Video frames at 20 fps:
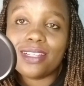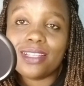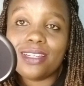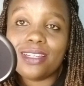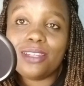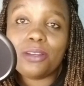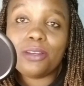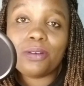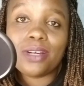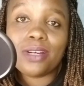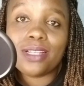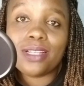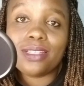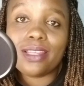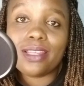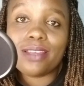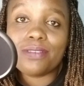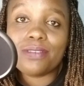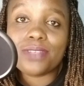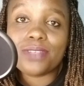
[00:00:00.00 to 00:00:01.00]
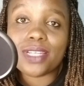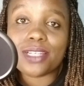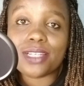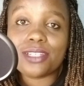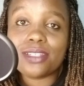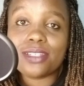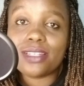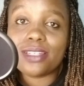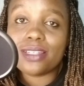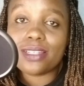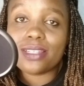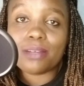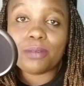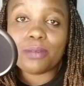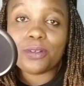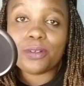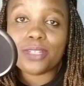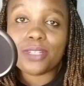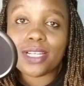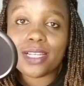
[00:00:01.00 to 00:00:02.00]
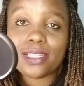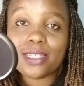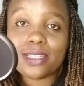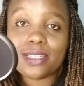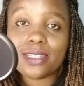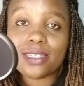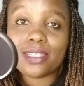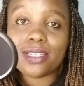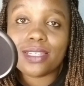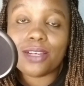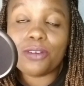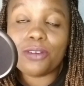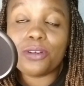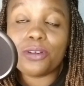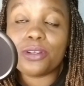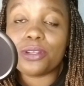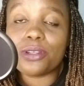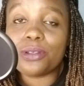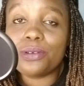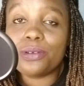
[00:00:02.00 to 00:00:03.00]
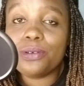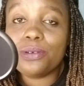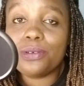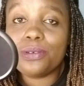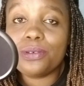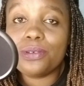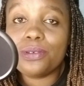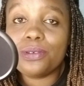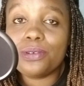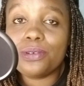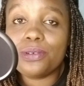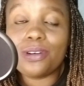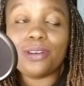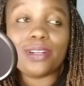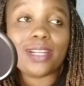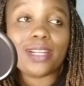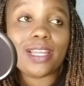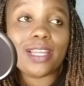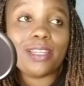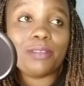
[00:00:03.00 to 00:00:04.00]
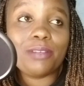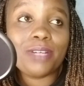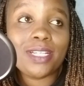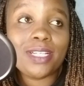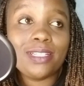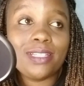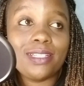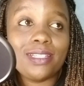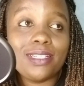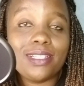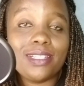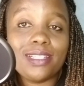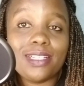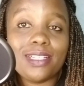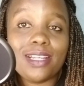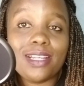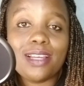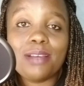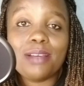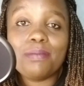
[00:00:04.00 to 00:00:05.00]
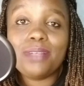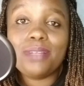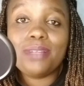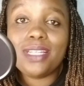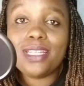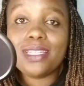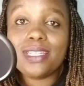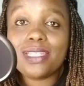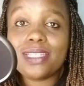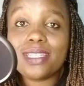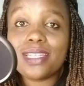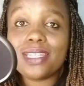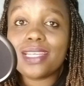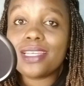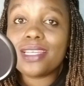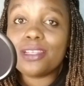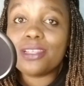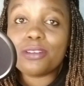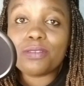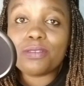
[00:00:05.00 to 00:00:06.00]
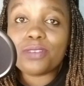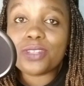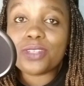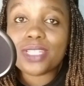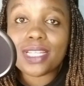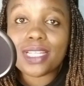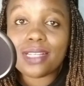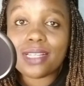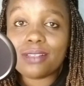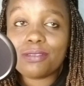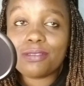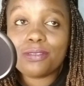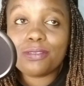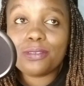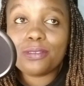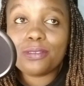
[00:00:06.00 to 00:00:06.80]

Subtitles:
No one gives a shit about us or you or anyone. Please take care of yourself.